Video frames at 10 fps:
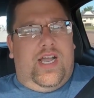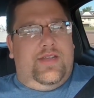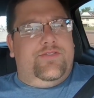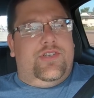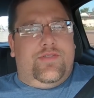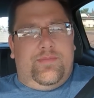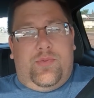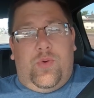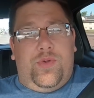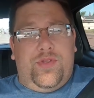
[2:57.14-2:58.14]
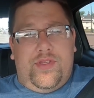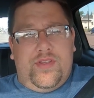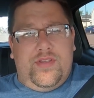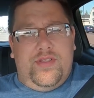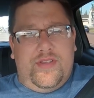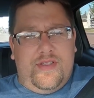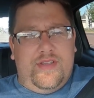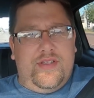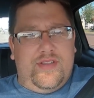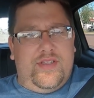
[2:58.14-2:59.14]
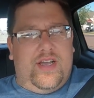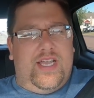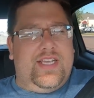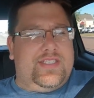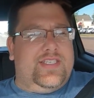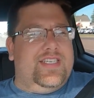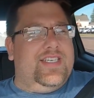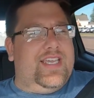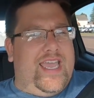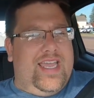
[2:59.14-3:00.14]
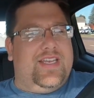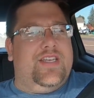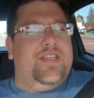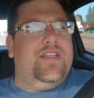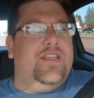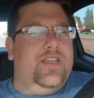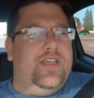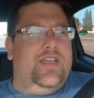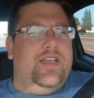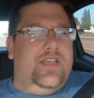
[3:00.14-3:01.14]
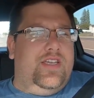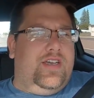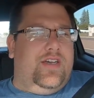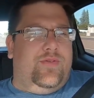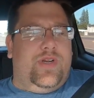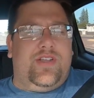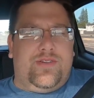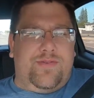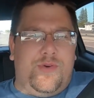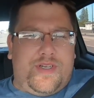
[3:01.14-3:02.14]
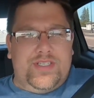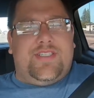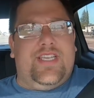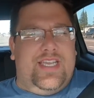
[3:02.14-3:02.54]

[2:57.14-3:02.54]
I've driven both ST and regular Focus,